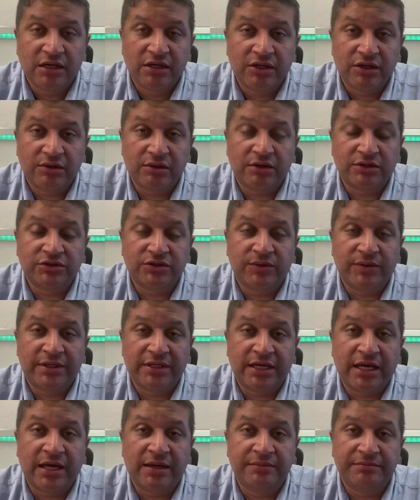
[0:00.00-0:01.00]
you also
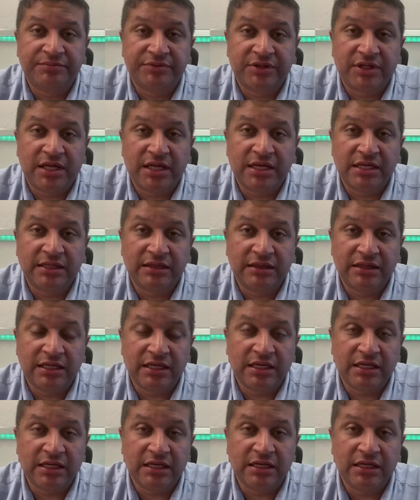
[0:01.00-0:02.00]
want to unplug
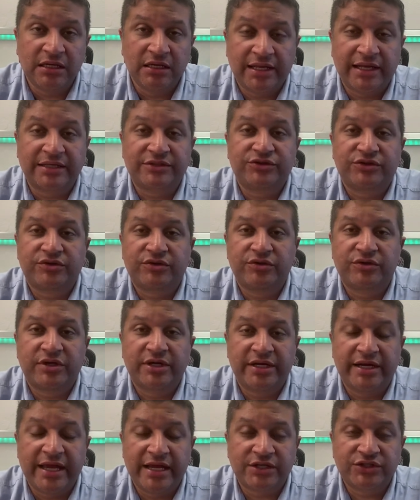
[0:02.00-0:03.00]
the electrical
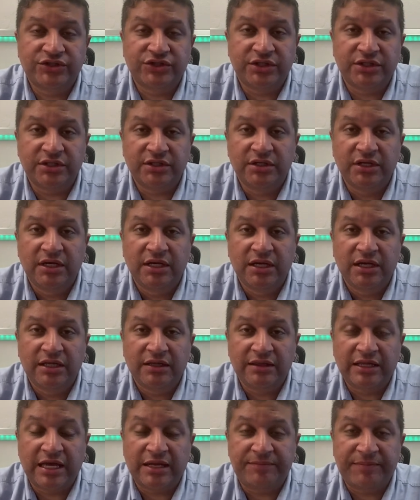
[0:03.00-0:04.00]
connection
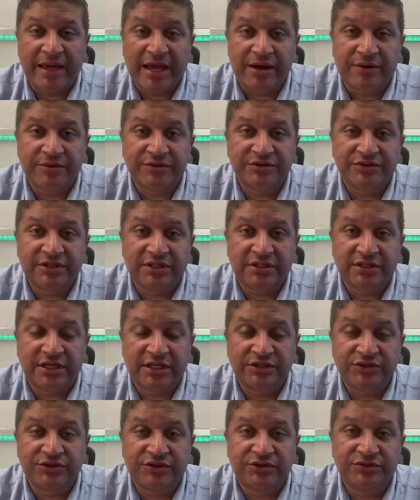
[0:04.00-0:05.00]
that powers it
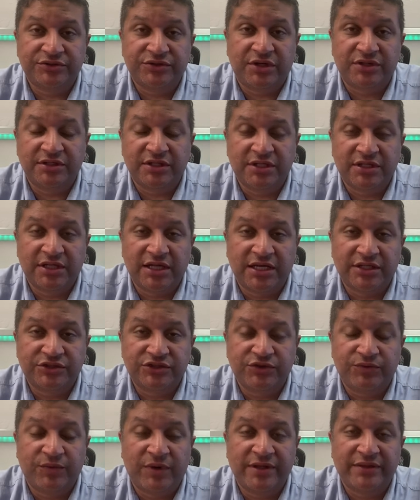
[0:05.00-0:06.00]
and turns on the
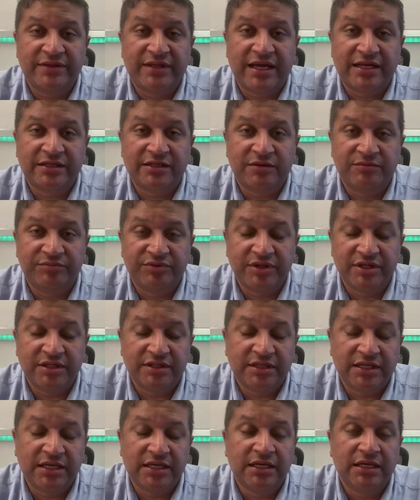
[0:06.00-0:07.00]
clutch. You want that
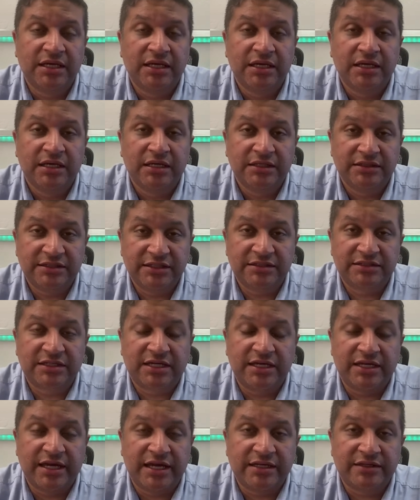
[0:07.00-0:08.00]
completely
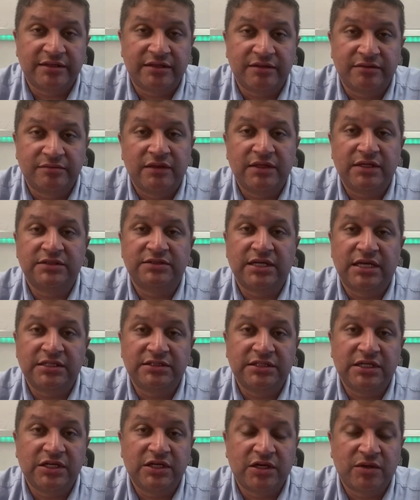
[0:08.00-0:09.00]
disconnected. These
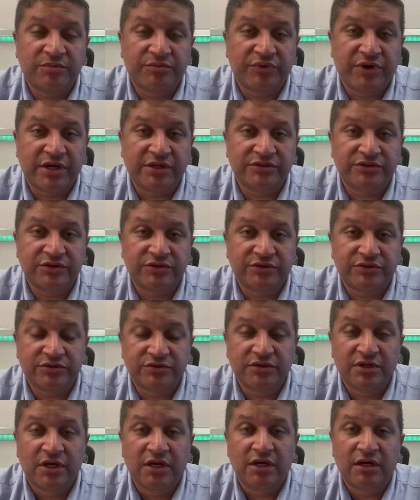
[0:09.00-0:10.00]
AC compressors